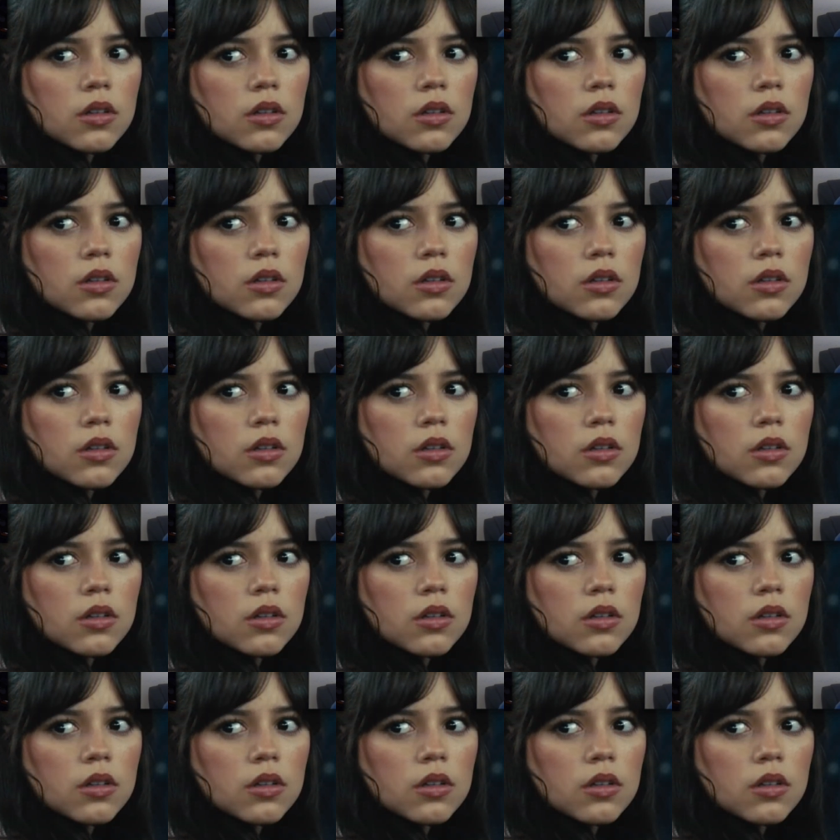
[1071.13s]

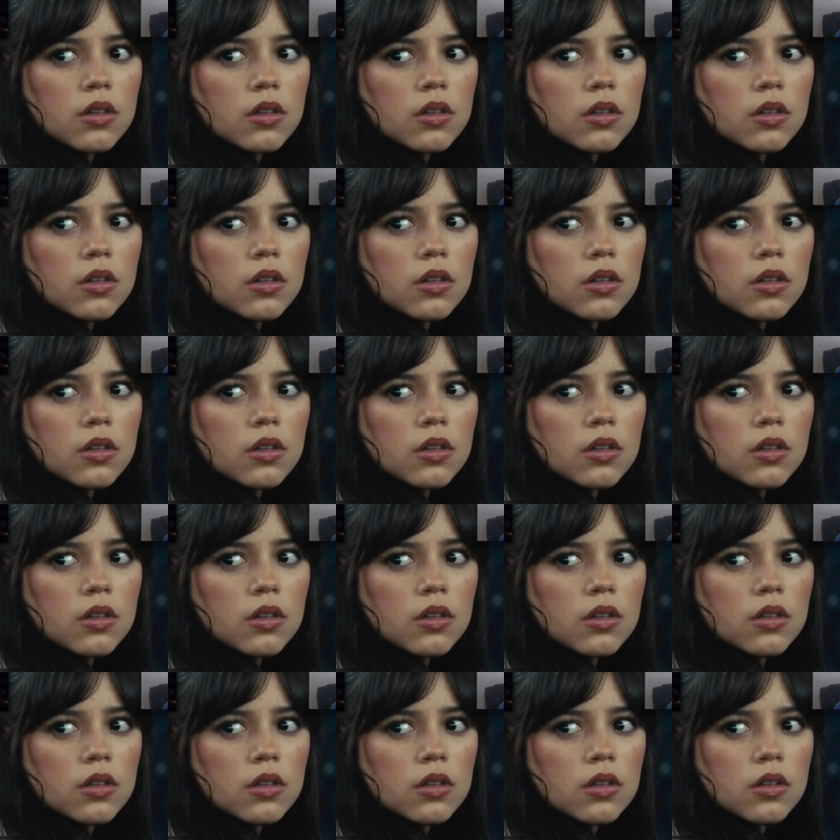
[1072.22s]

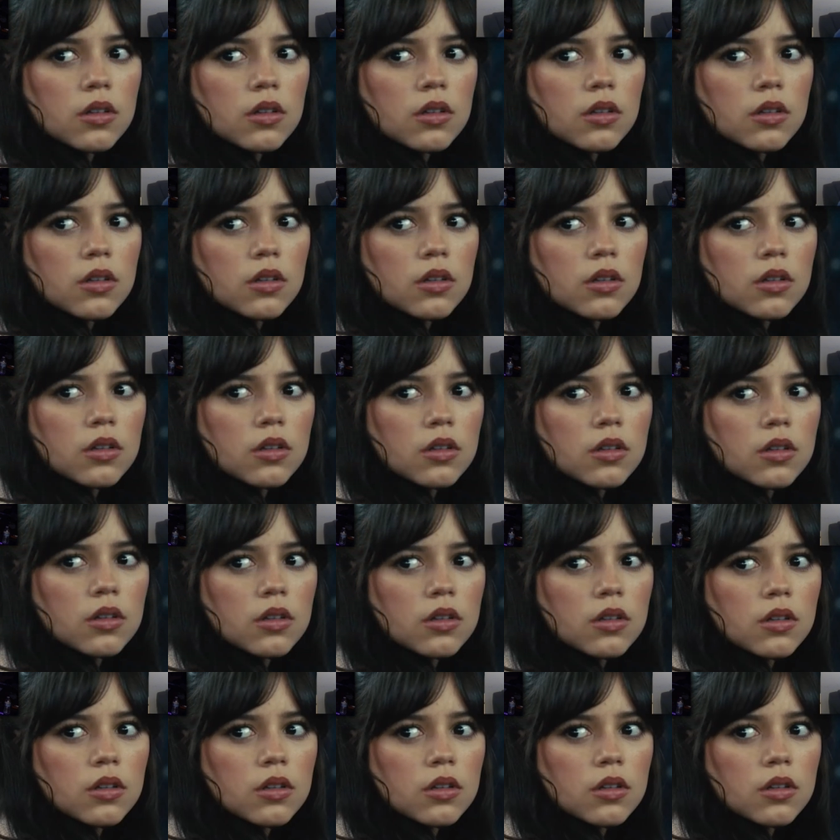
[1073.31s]

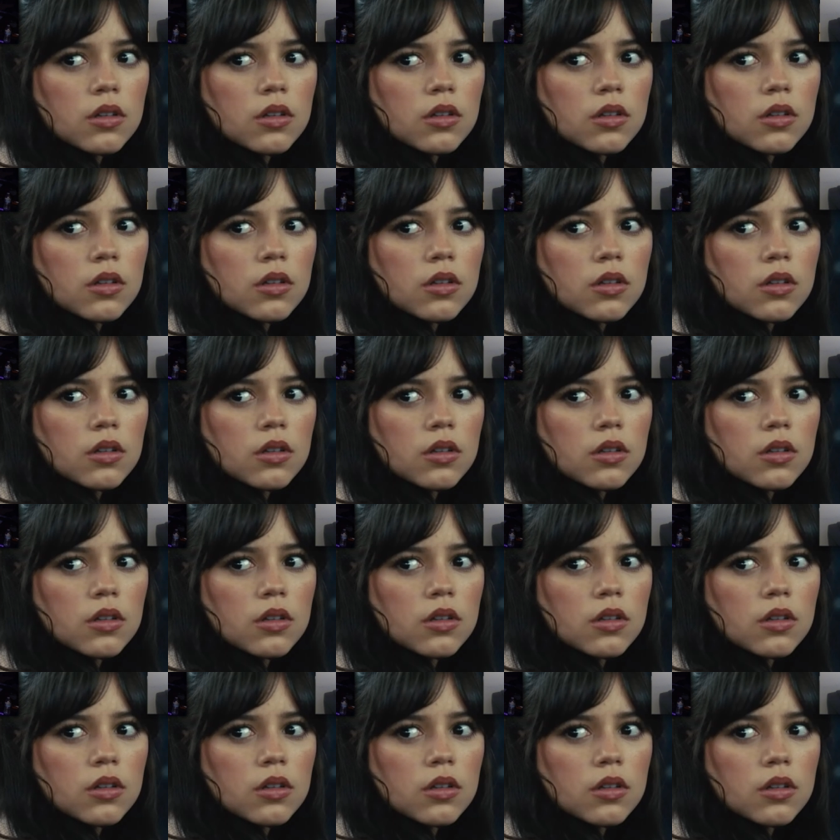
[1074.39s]
No words are spoken by the person on screen.